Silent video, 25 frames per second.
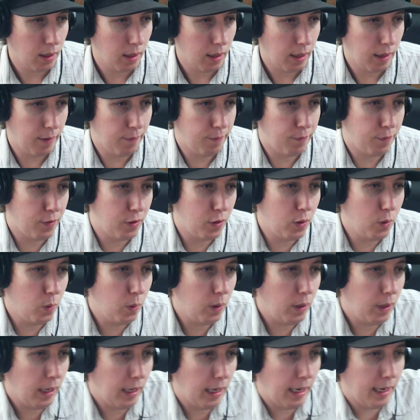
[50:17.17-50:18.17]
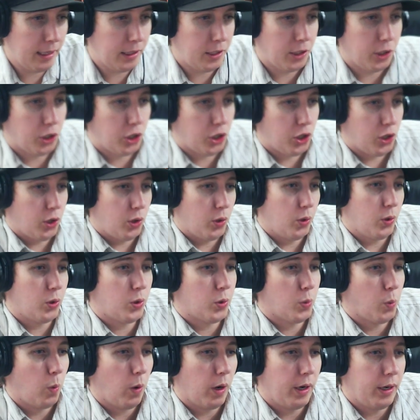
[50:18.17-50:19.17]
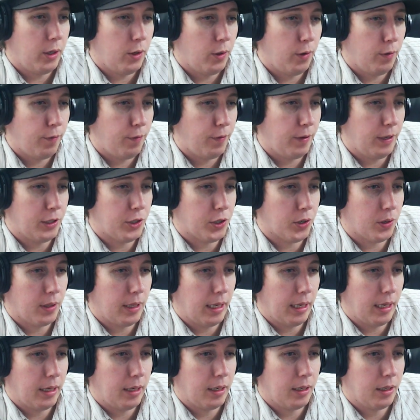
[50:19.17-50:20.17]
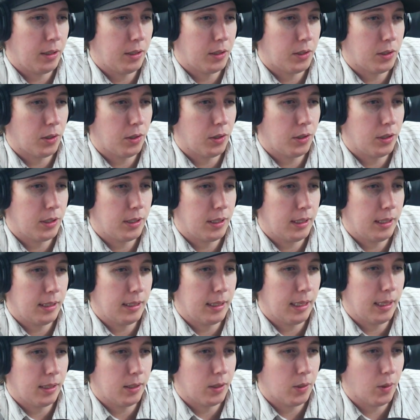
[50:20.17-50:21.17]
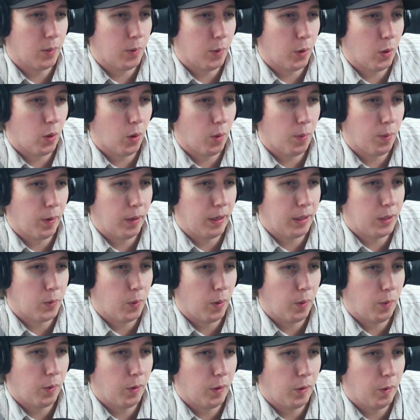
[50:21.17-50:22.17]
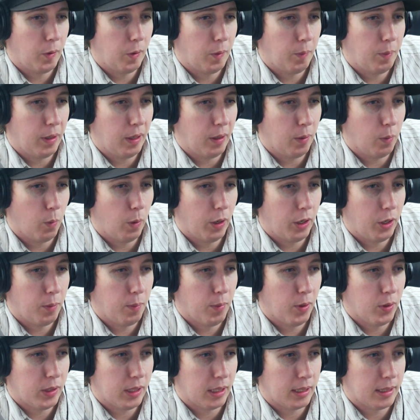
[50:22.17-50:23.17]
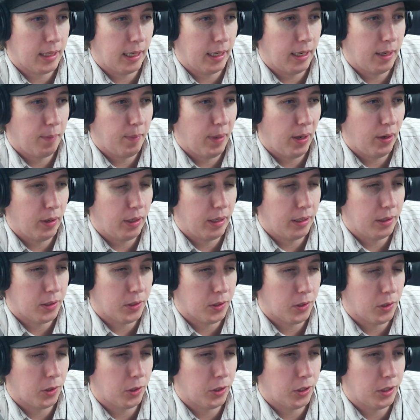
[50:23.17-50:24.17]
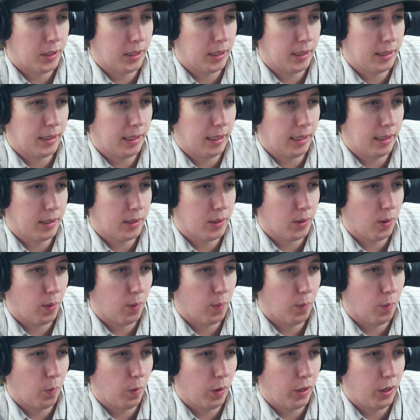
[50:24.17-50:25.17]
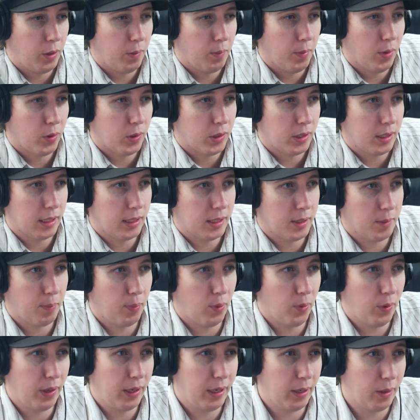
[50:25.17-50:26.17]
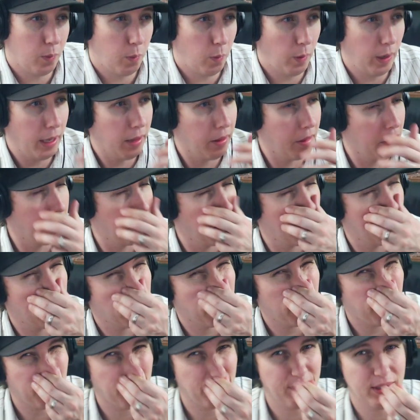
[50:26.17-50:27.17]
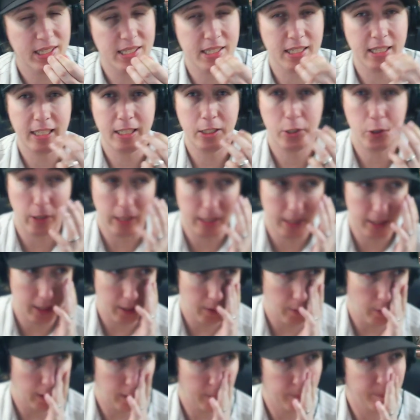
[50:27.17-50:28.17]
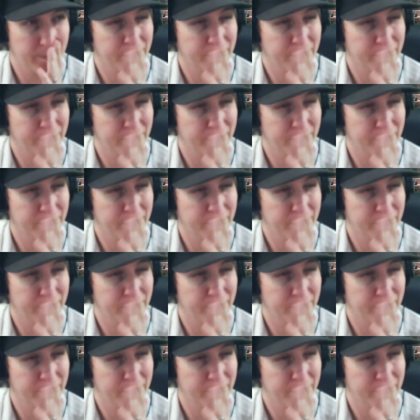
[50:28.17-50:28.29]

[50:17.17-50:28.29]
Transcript: If you had to choose one new feature that Insurgency Sandstorm incorporates, what would it be? What are you most excited about Insurgency Sandstorm? What are you most disappointed with? It's an interesting one.